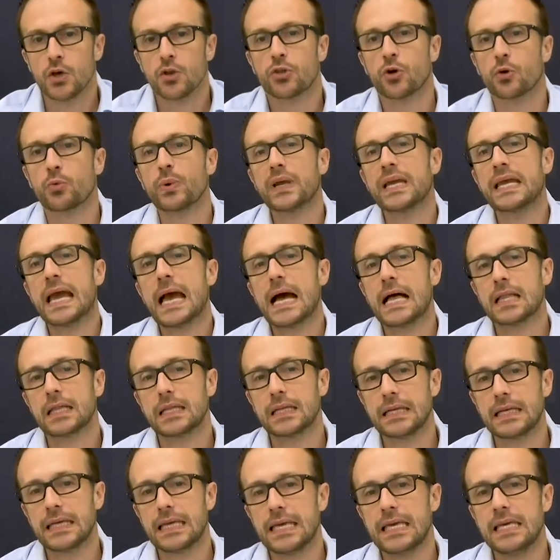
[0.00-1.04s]
the
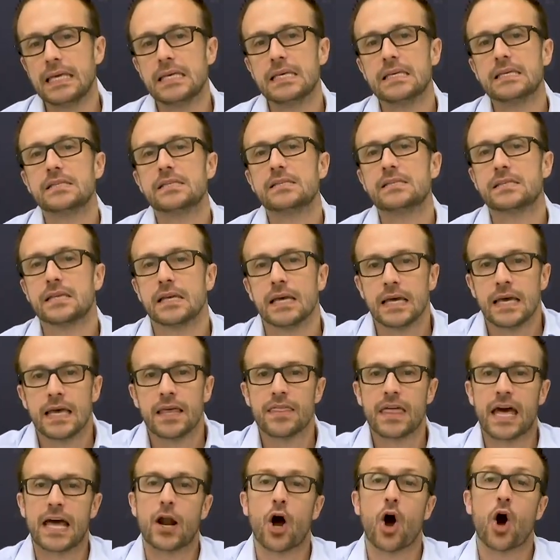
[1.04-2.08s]
reality is
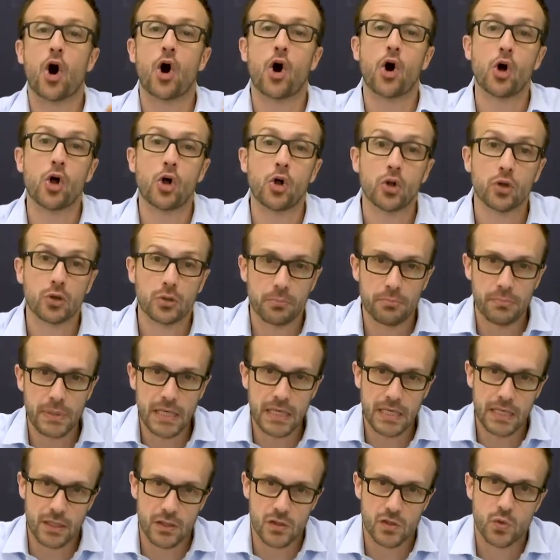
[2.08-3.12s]
that all
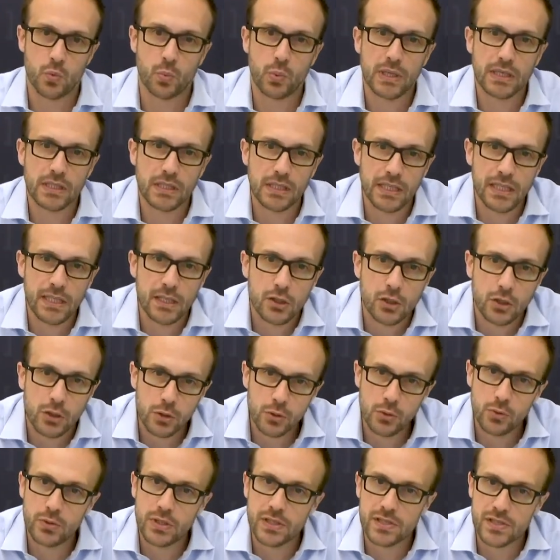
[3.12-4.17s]
meetings will
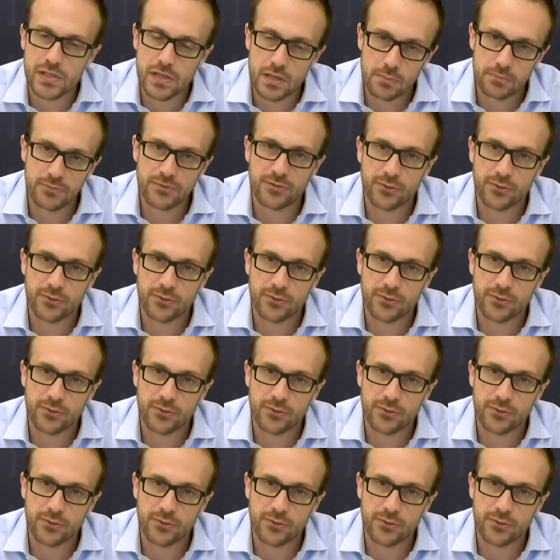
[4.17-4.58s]
include some